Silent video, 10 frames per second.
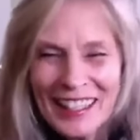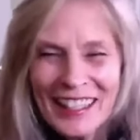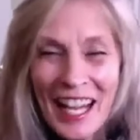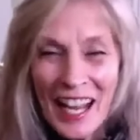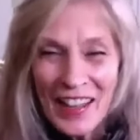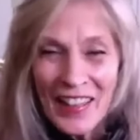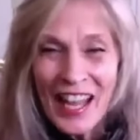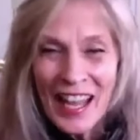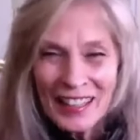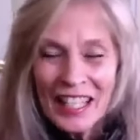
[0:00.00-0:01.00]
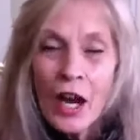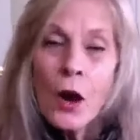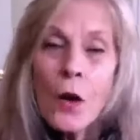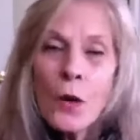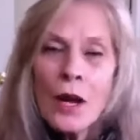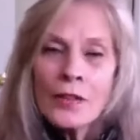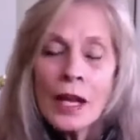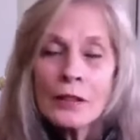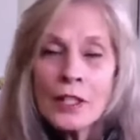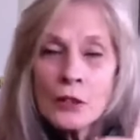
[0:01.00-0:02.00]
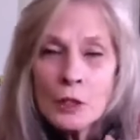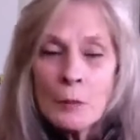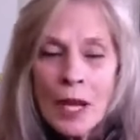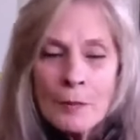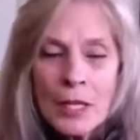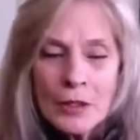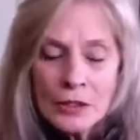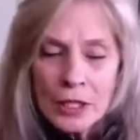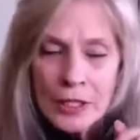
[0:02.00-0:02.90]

out." Yeah, that. Oh, that does remind me. There's